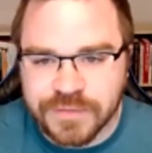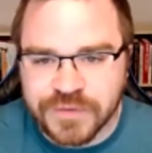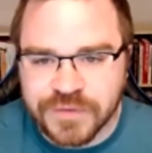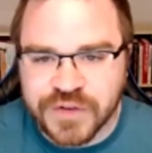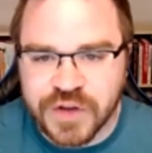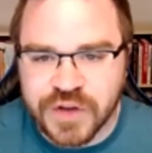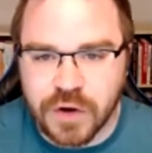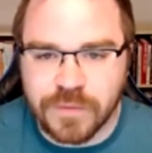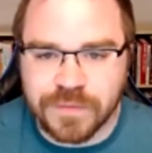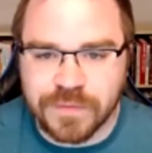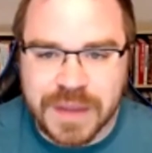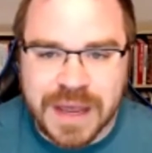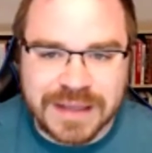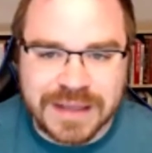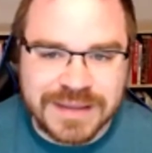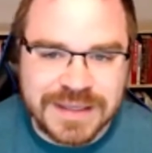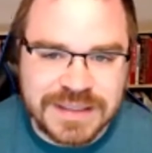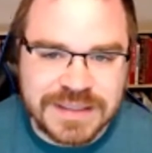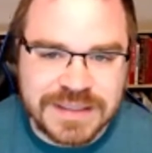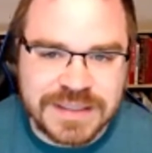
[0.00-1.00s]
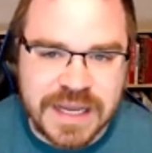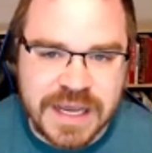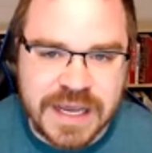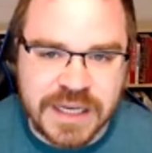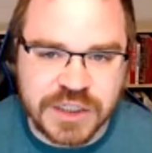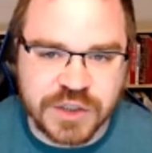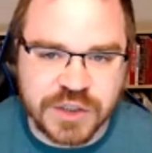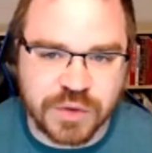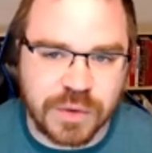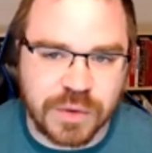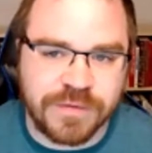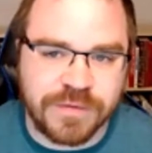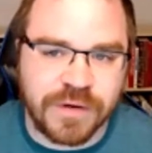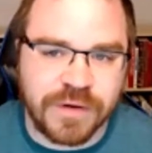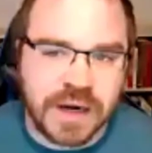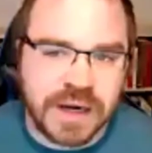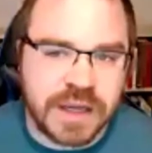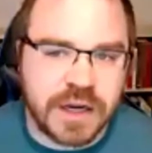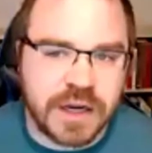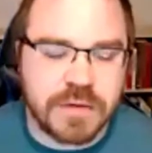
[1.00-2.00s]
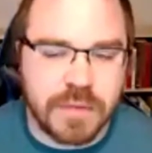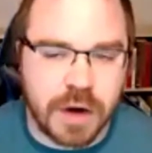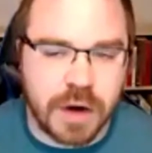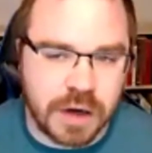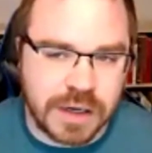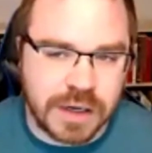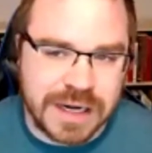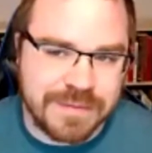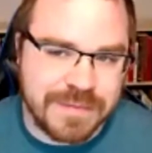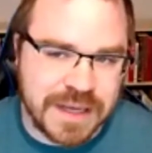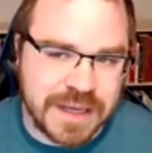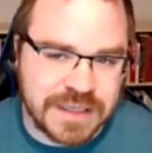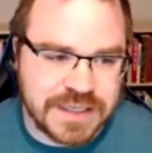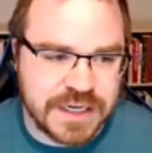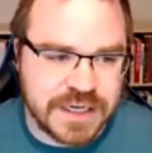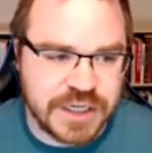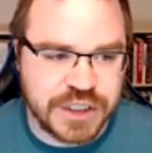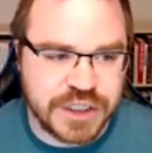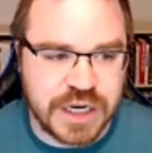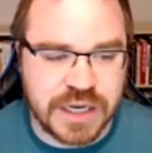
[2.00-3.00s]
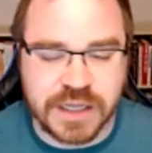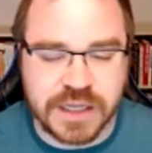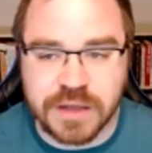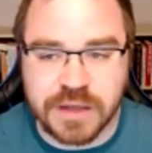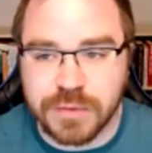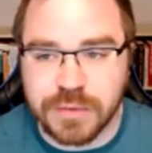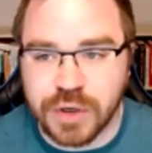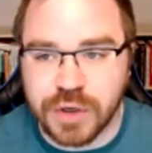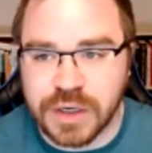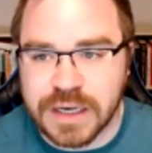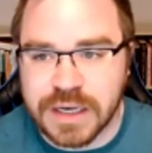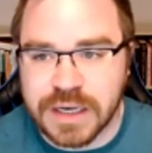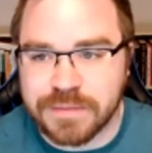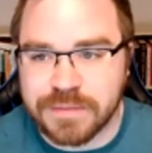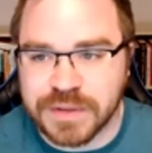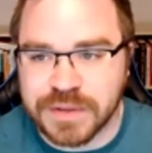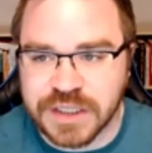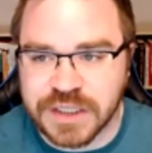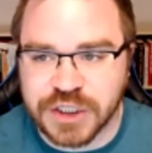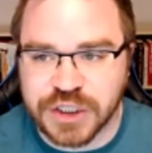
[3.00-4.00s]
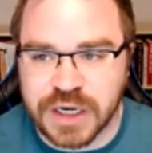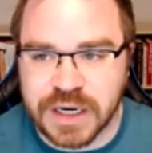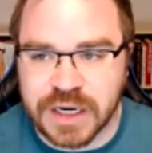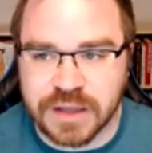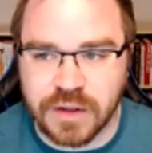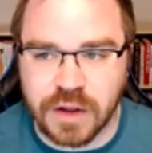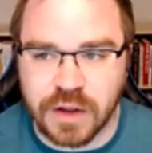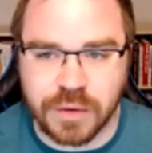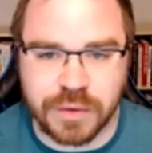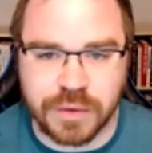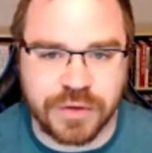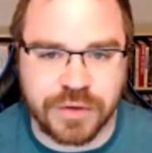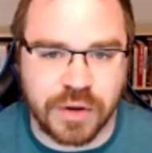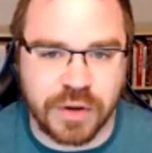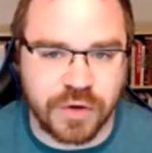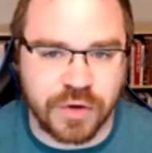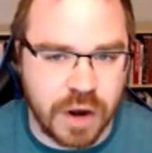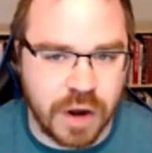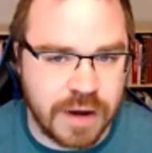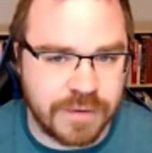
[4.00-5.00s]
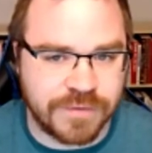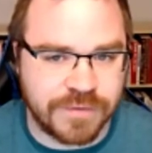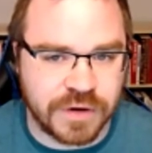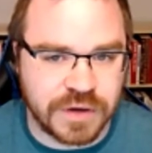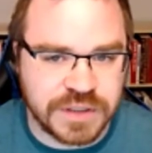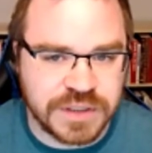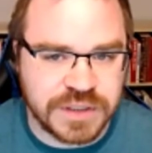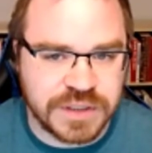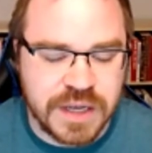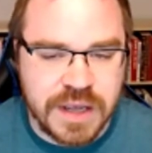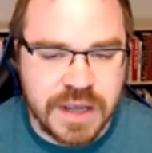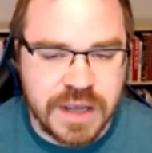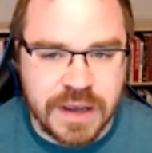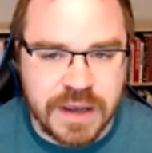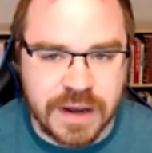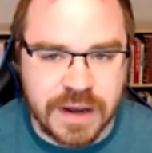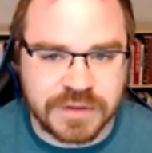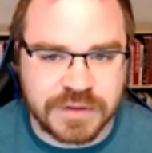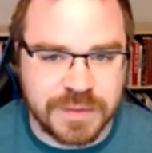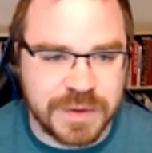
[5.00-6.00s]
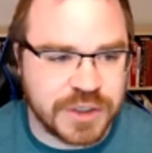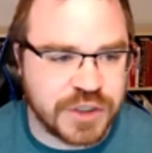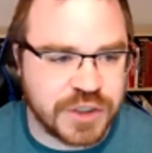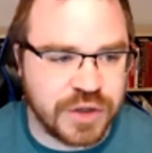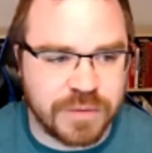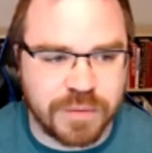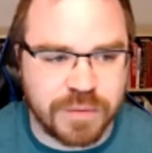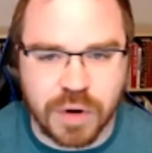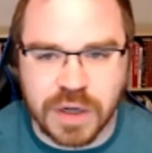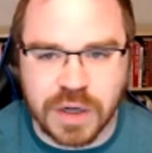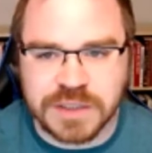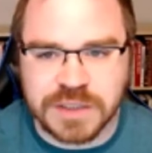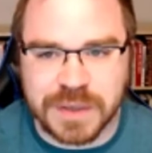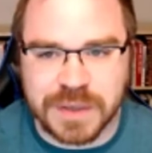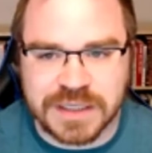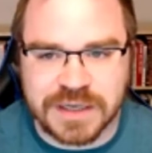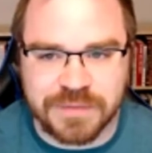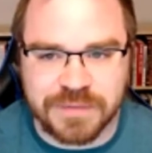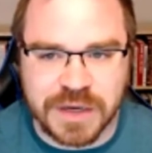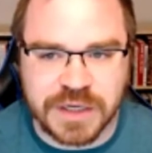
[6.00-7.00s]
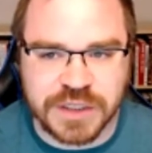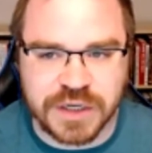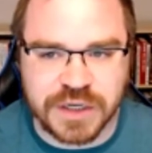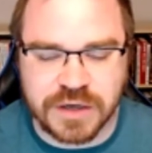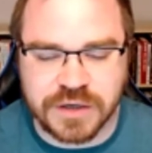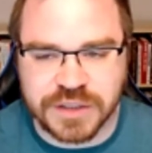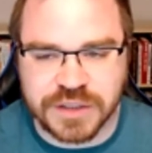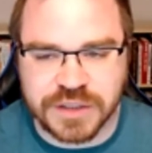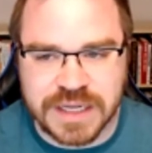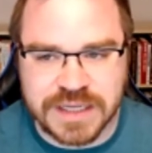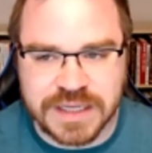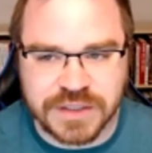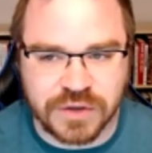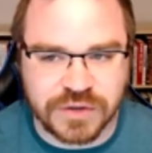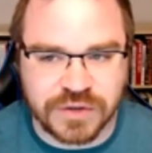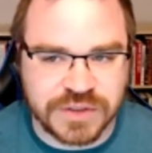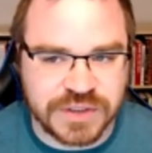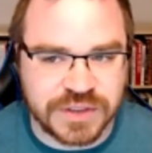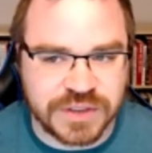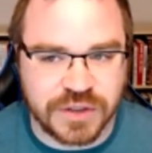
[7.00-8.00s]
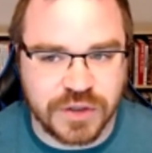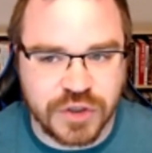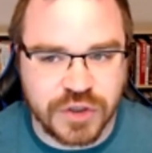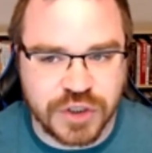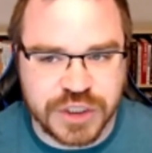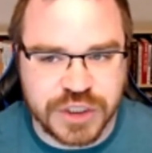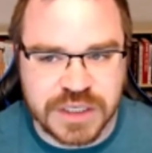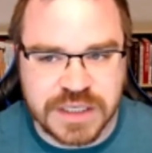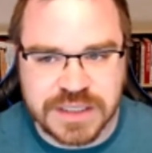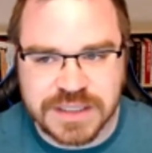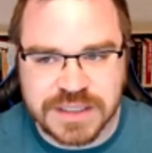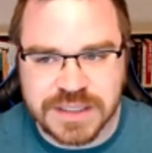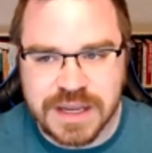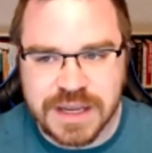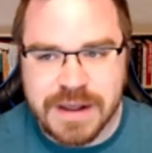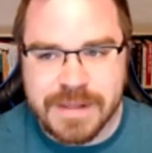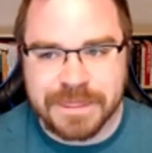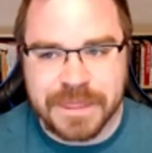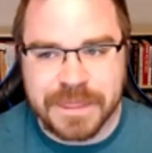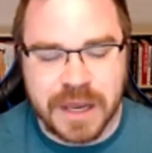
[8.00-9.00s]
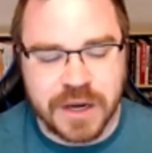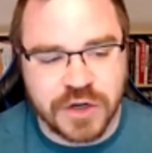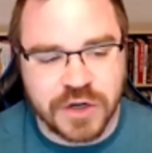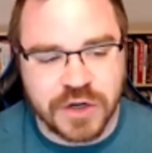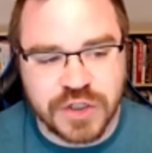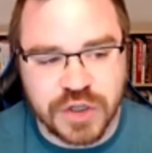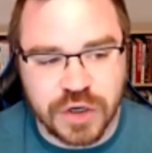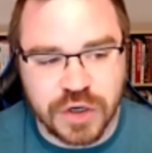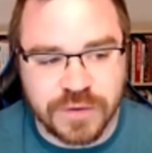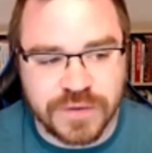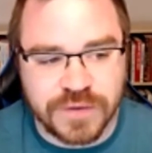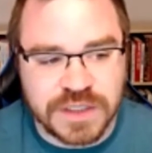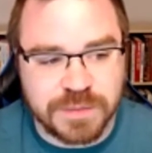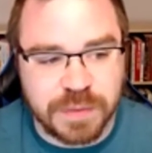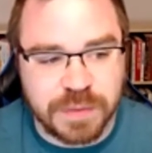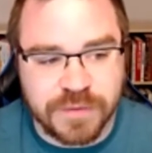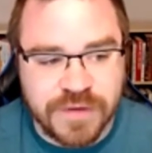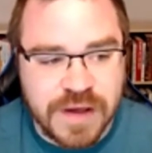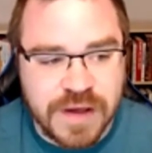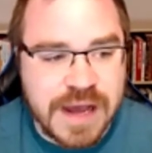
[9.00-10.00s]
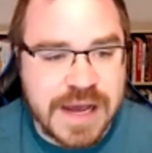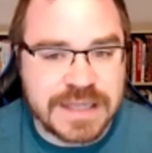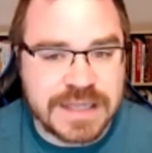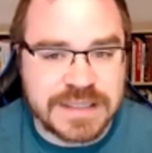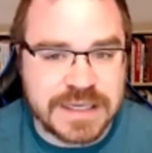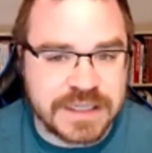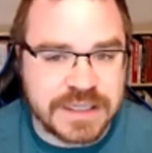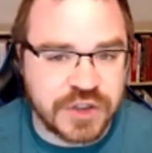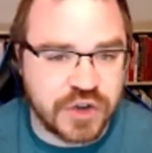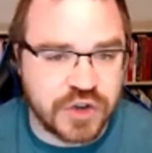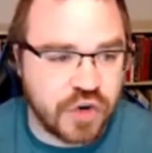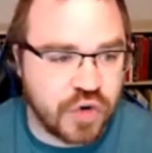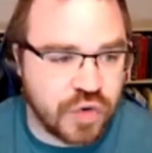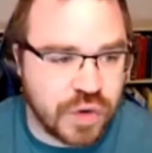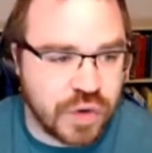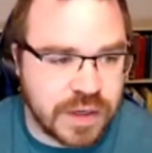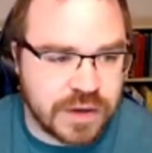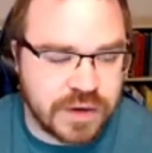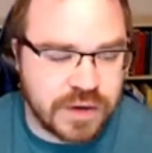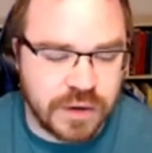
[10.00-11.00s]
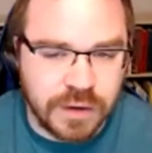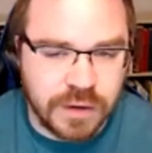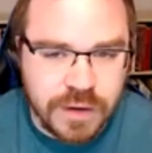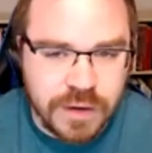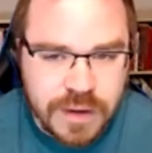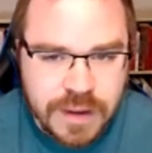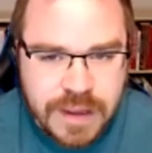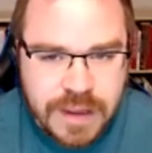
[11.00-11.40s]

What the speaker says: So at this stage, refining your marketing message and community positioning along with your other offers to make sure the prospective patient understands all solutions that your service provides is critical.